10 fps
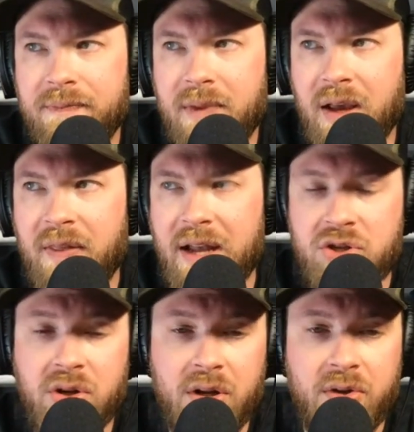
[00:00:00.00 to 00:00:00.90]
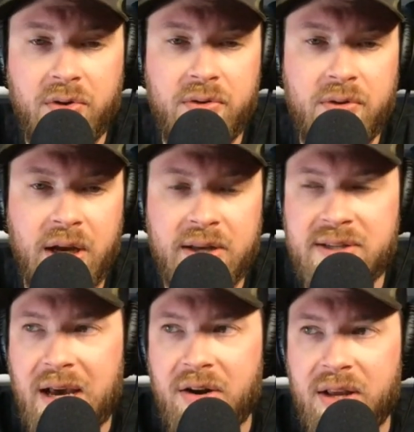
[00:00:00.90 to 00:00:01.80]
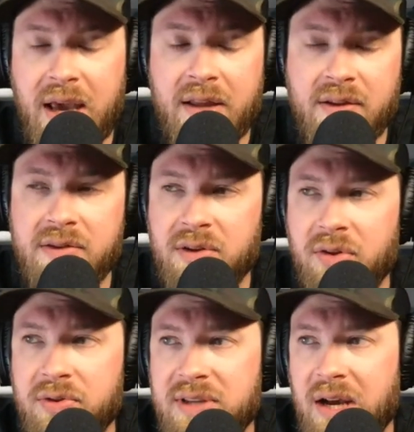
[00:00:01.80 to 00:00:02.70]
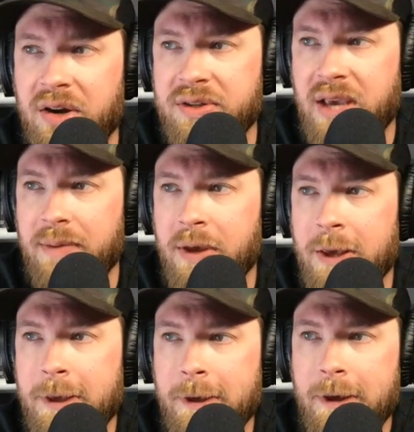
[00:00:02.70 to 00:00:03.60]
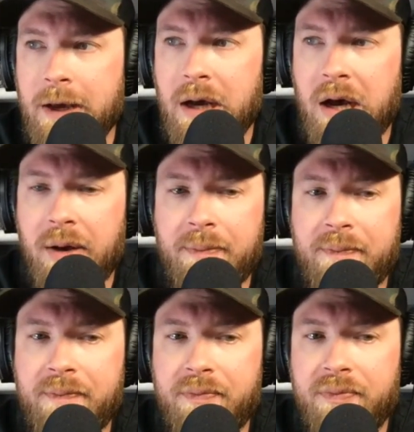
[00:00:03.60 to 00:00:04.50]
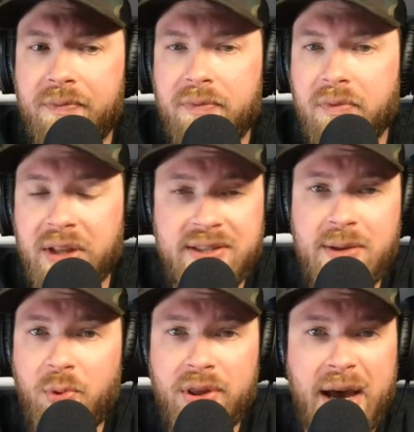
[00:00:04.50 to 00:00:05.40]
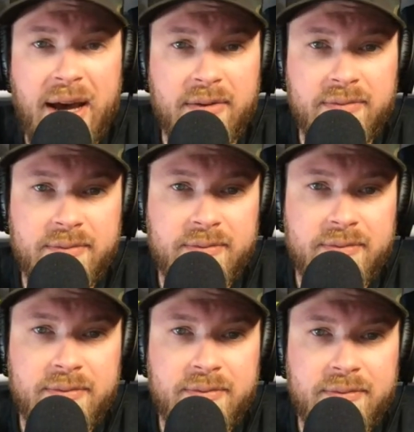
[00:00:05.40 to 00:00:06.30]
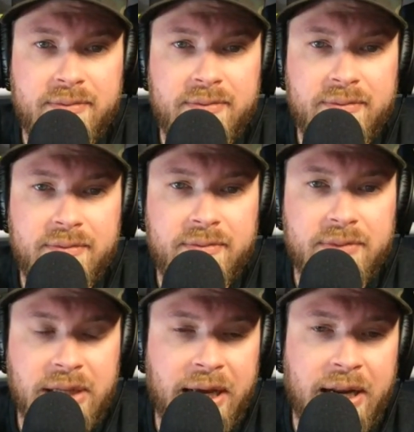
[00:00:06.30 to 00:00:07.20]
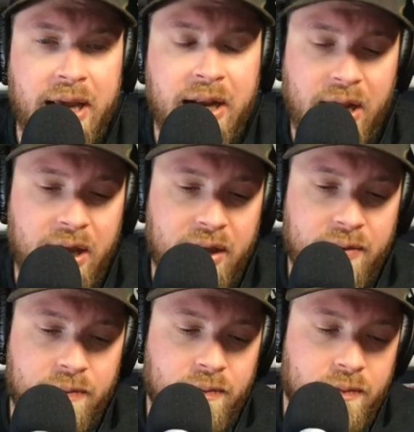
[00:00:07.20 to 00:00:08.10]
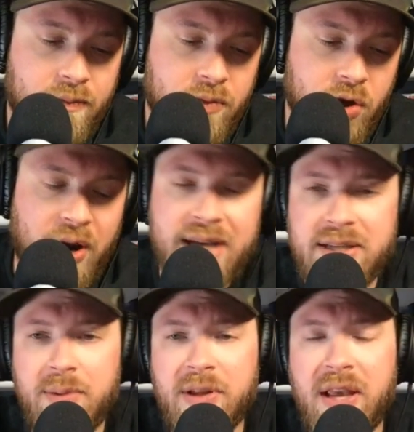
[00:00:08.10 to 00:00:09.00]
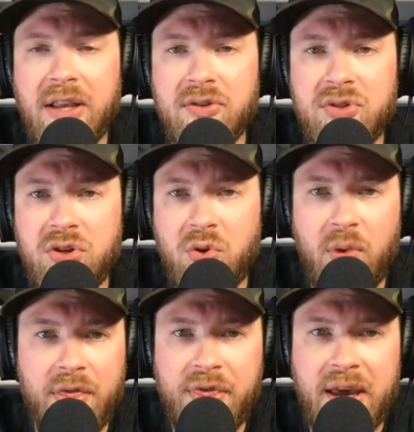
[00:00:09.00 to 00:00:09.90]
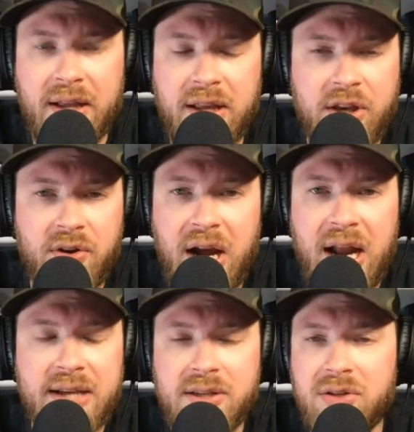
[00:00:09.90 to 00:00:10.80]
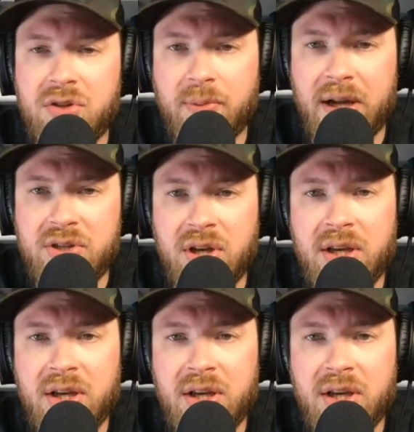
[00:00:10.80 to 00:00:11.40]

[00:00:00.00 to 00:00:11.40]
And that should include Saturday. Yeah, it does include Saturday's game. Let's see more of that. And you're asking McDaniels to do one thing. Like, you're not asking too much.